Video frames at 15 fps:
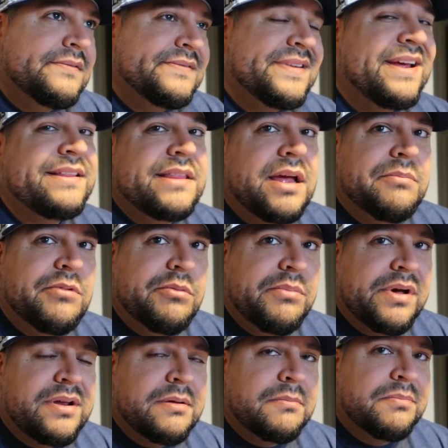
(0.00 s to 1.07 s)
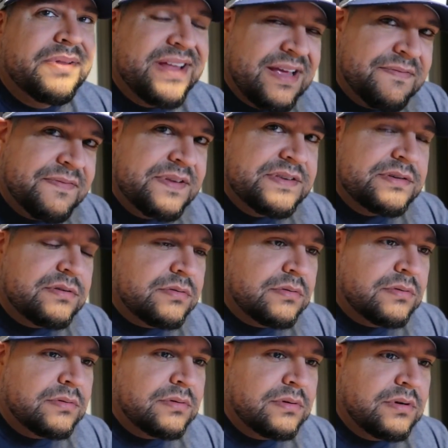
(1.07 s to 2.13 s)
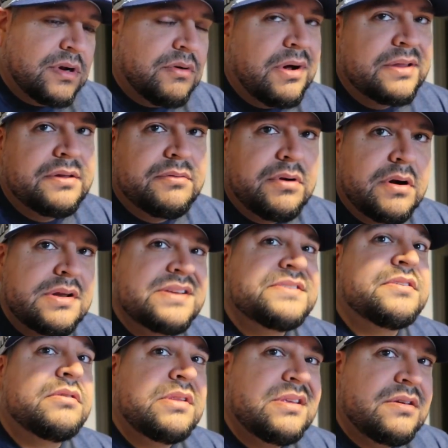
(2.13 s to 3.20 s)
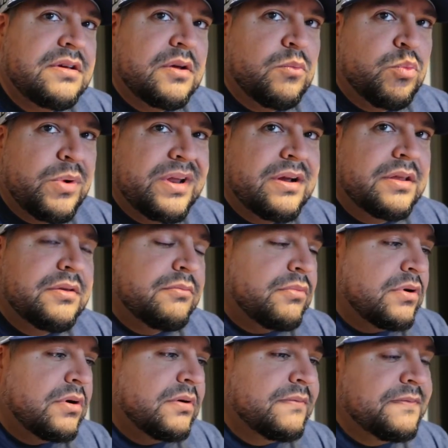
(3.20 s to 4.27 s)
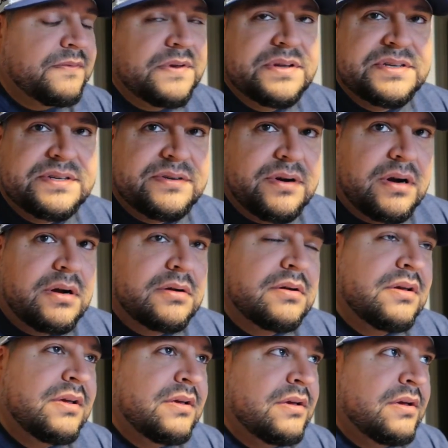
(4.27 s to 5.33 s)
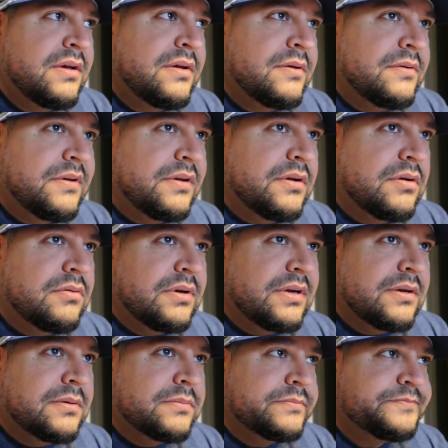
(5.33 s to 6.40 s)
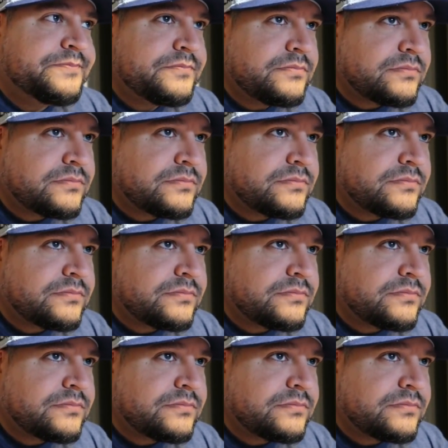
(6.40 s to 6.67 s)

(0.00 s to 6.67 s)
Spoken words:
take that momentum, play a physical, go on the road and show that you can win on the road, finish strong. You know,